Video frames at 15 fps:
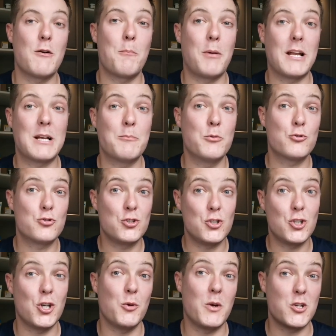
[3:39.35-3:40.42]
are applicable
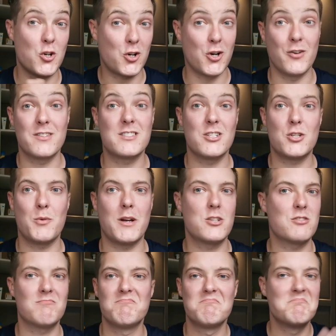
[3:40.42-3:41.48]
to you in your current
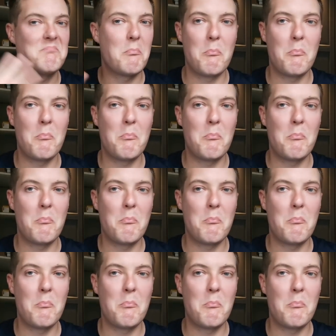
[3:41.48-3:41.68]
situation.